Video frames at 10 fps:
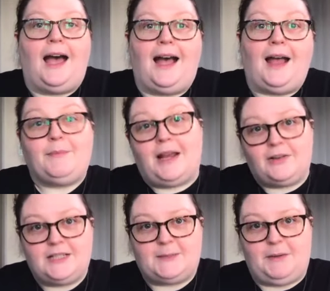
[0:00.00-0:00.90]
I'm not
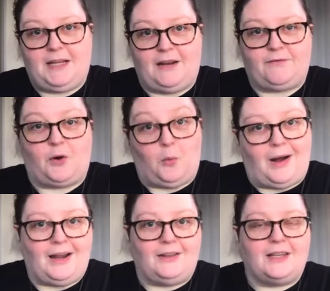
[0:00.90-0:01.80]
going to spin again for a
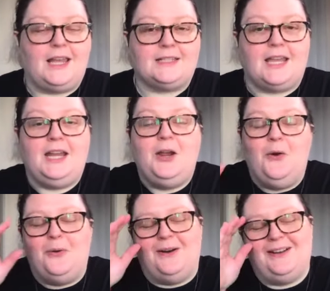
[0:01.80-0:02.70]
while in case
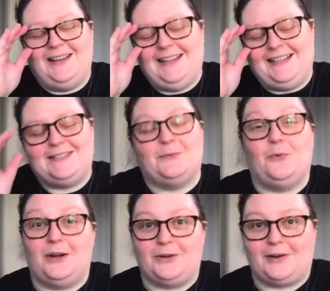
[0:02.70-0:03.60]
anyone is
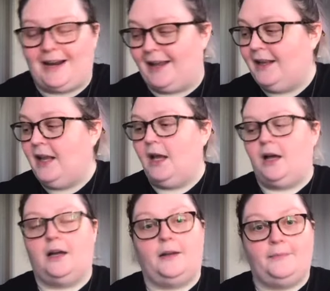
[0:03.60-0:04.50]
wondering.
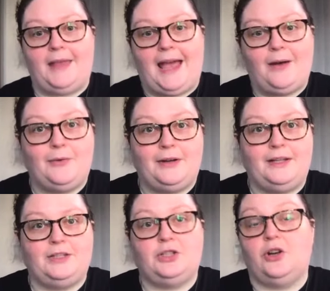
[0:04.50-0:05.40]
Um, that
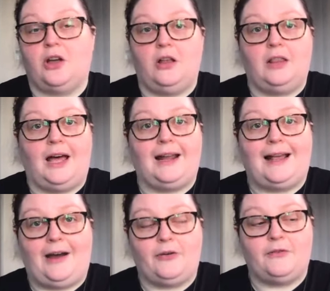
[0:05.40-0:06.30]
one took a lot
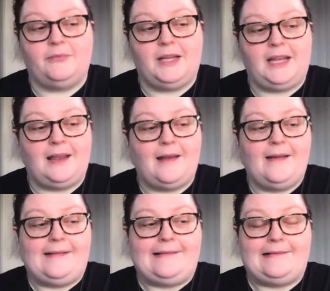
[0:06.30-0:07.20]
out of me.
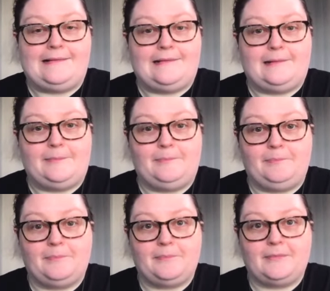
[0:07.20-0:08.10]
Um,
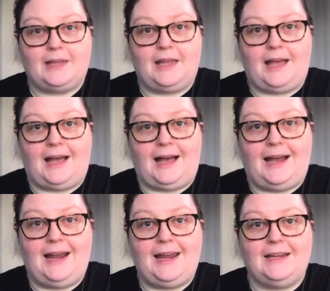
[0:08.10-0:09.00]

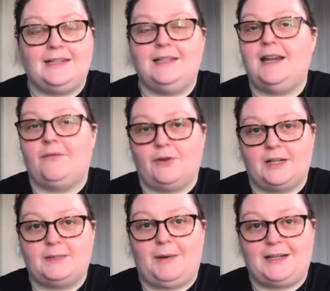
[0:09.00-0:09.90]
I never
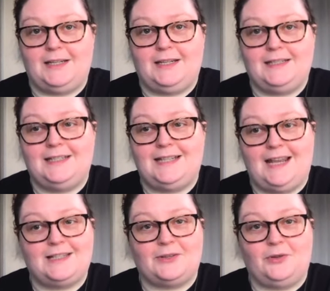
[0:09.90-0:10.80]
expected it to
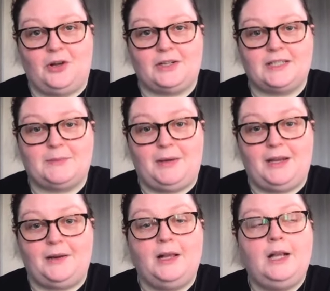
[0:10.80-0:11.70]
take so long to
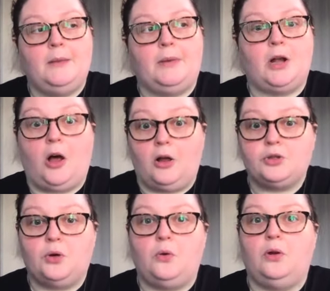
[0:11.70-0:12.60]
spin, but all
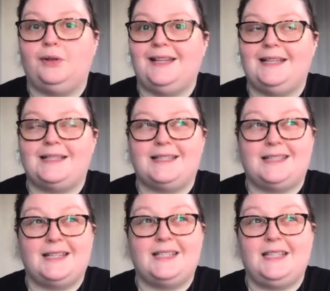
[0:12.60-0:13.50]
told, it's
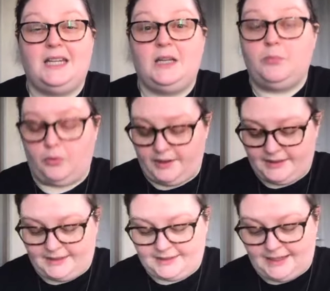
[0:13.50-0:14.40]

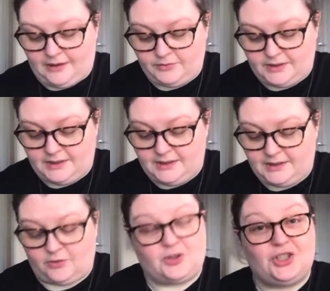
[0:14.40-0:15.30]
16.6
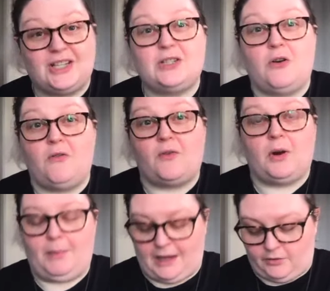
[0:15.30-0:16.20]
ounces or just over a
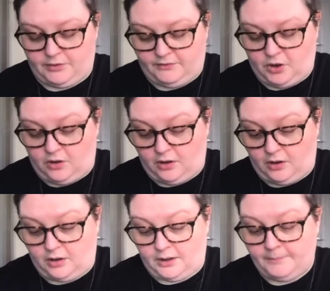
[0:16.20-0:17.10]
pound of
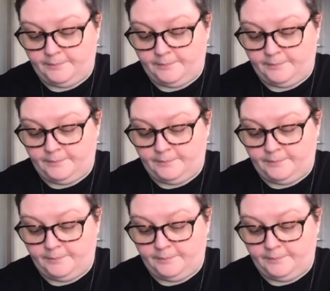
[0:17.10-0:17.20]
yarn